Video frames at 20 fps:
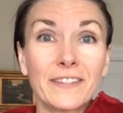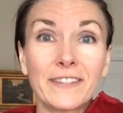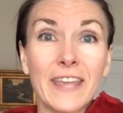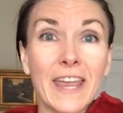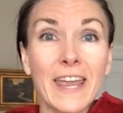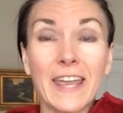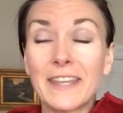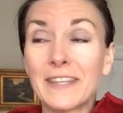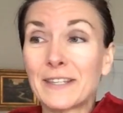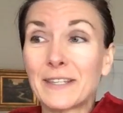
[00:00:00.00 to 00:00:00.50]

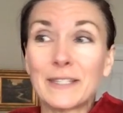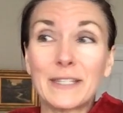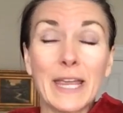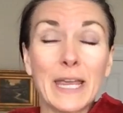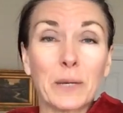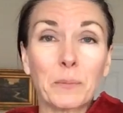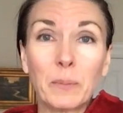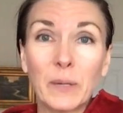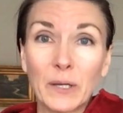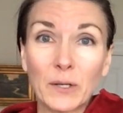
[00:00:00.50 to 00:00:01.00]
tend to
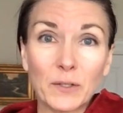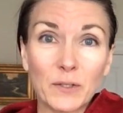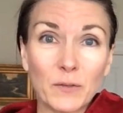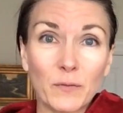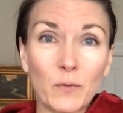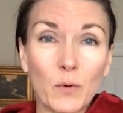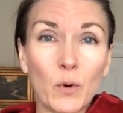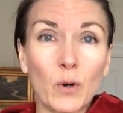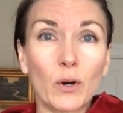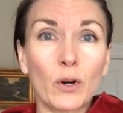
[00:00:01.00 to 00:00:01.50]
take
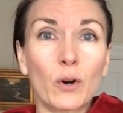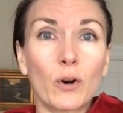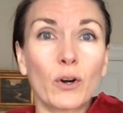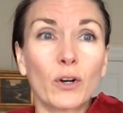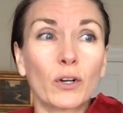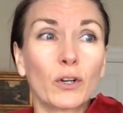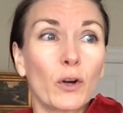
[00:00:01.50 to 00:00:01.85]
pills for or